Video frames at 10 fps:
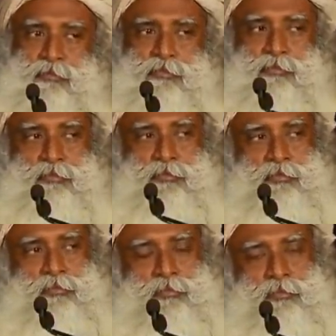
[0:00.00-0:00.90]

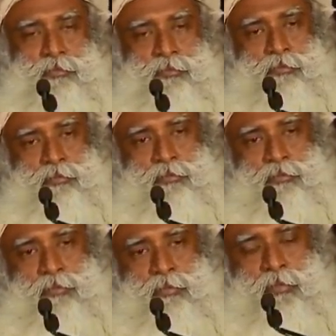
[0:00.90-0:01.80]

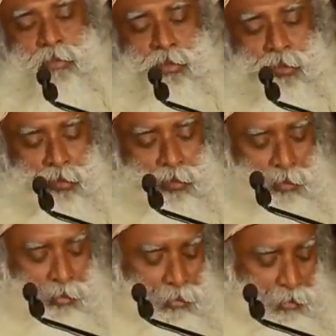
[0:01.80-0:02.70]

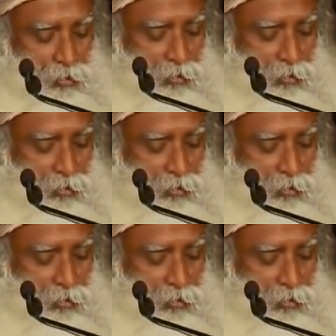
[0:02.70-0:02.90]
Nobody speaks.